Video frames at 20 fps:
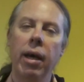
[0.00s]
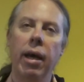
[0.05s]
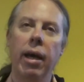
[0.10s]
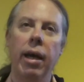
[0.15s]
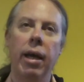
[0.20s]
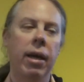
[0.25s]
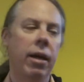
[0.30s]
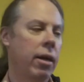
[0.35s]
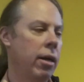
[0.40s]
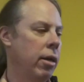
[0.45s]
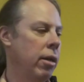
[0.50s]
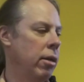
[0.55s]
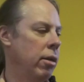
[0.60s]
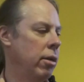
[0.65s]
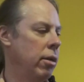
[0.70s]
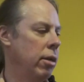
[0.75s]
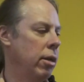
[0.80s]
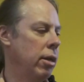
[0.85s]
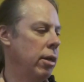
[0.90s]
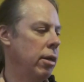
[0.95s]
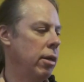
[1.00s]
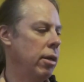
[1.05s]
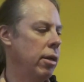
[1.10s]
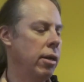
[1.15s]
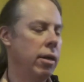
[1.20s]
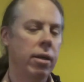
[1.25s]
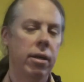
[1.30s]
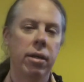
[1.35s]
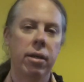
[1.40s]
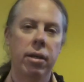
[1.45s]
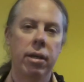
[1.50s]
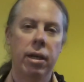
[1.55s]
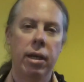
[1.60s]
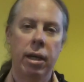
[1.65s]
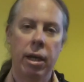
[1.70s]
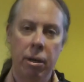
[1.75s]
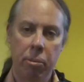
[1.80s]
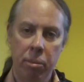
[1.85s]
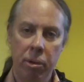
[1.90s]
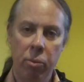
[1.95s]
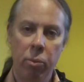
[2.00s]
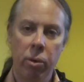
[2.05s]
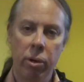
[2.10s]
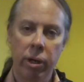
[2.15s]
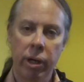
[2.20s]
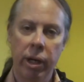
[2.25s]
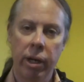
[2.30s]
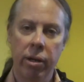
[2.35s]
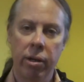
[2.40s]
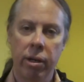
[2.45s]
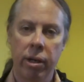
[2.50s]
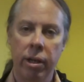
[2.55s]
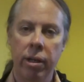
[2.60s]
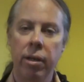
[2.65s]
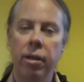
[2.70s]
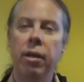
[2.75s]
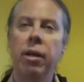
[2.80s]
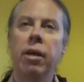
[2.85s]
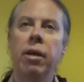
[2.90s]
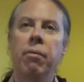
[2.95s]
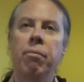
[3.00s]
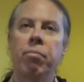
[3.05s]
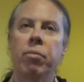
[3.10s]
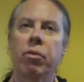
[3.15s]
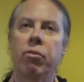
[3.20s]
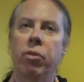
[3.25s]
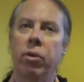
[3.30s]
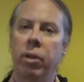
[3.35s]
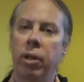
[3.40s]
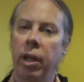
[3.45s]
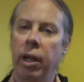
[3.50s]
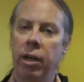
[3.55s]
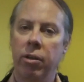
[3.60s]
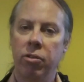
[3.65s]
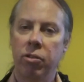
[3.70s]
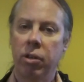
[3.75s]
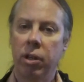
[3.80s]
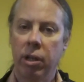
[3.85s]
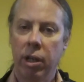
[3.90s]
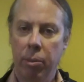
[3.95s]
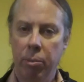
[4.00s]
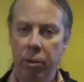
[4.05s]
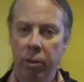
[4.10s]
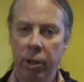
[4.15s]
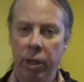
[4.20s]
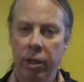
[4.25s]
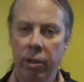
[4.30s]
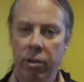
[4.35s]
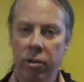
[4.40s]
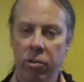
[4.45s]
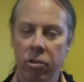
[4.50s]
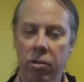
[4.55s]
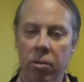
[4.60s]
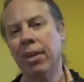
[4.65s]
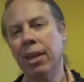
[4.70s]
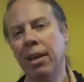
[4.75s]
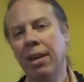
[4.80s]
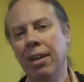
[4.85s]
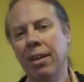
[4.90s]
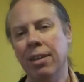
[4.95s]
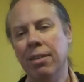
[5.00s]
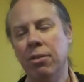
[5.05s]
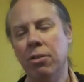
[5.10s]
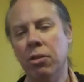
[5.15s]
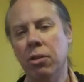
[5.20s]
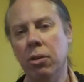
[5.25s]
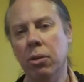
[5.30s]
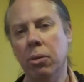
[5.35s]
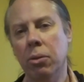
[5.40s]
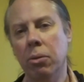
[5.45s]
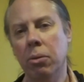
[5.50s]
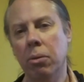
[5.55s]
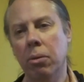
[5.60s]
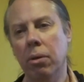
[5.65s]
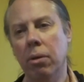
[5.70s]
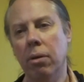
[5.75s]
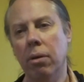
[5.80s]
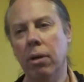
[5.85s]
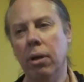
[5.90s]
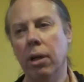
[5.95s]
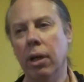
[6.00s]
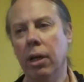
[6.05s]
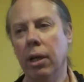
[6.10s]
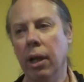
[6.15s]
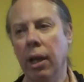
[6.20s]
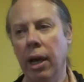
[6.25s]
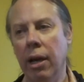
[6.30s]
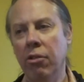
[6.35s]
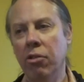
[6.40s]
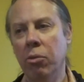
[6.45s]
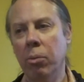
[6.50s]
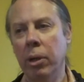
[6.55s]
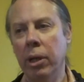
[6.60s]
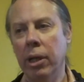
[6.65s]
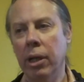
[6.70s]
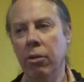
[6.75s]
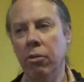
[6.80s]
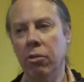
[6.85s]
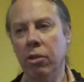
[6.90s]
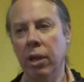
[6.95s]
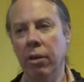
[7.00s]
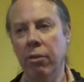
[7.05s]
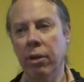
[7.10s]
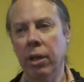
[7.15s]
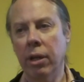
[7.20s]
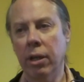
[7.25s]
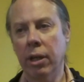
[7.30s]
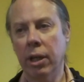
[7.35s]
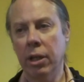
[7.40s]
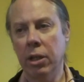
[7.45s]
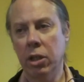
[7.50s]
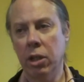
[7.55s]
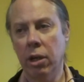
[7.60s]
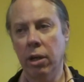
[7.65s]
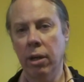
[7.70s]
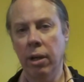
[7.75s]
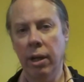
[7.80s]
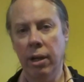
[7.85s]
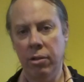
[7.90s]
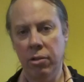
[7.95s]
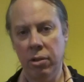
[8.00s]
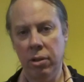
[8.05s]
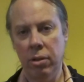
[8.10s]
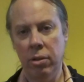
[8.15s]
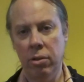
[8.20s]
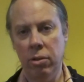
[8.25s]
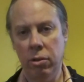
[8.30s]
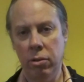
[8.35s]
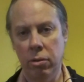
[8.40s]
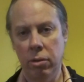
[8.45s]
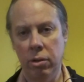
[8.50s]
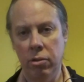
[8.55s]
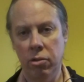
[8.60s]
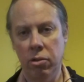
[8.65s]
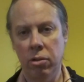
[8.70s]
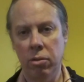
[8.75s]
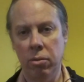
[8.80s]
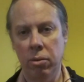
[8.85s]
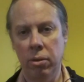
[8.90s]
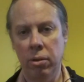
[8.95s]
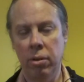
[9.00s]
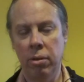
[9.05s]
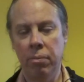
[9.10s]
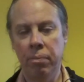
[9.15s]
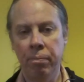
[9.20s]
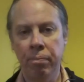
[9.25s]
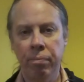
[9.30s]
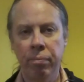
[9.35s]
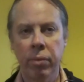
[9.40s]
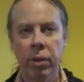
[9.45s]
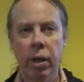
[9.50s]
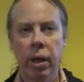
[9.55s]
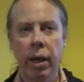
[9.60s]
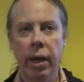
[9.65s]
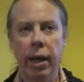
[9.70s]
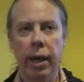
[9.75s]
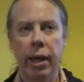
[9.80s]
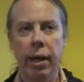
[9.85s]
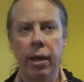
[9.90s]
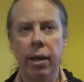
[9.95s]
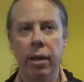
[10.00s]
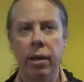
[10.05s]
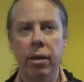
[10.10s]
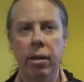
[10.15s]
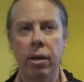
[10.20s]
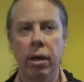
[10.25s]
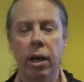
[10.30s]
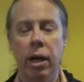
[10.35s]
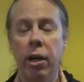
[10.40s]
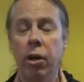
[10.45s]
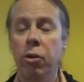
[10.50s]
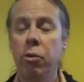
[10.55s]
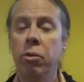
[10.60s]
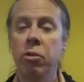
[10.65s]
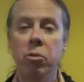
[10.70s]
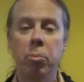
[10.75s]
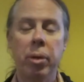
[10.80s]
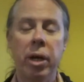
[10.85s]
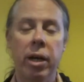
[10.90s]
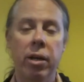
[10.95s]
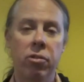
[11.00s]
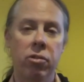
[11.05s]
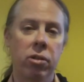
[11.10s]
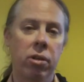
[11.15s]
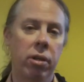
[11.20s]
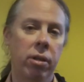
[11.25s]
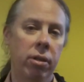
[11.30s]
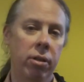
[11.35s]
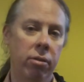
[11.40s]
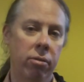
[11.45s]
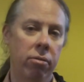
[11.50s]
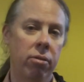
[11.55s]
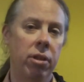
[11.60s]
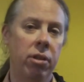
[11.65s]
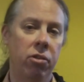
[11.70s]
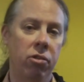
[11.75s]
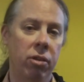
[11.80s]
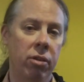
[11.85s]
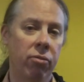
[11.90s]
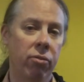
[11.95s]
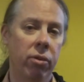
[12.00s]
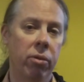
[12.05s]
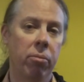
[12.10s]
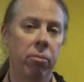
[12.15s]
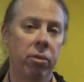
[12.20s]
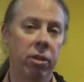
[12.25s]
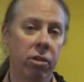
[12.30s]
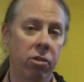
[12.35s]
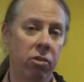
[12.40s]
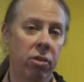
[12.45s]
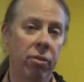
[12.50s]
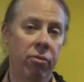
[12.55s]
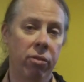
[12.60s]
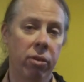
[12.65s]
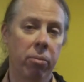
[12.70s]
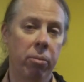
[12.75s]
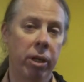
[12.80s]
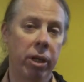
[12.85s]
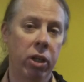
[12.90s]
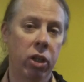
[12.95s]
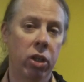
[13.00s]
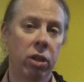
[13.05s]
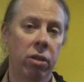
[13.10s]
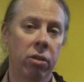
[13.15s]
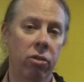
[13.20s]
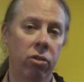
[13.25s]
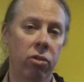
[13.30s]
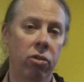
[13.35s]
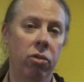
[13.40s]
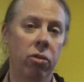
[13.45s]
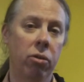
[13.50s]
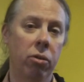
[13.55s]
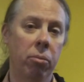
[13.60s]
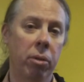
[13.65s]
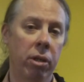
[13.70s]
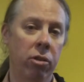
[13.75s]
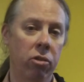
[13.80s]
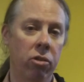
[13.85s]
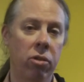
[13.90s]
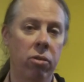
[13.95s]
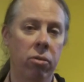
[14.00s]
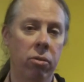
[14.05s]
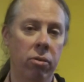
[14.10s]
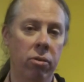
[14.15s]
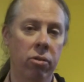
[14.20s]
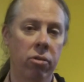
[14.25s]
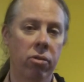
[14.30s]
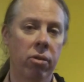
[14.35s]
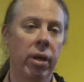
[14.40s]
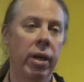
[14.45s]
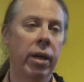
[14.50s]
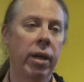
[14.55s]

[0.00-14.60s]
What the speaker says: and I've been working on it for the last couple of years. So last week I was giving a guitar lesson to a student, and I always pass on this information to my students,